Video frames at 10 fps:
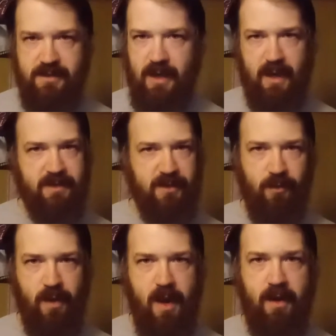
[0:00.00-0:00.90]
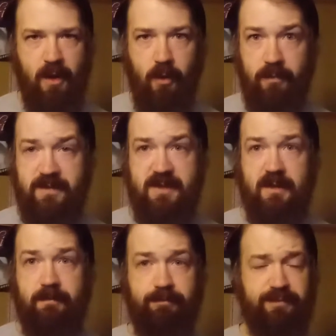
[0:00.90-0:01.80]
I don't want
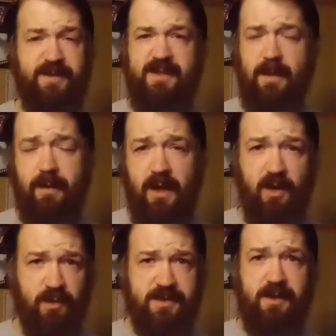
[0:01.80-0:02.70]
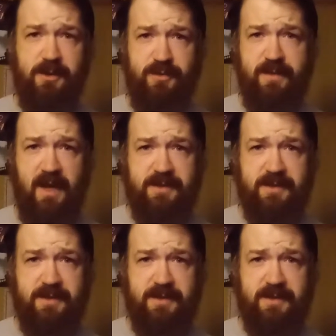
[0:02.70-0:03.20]
to step on anyone's toes with that.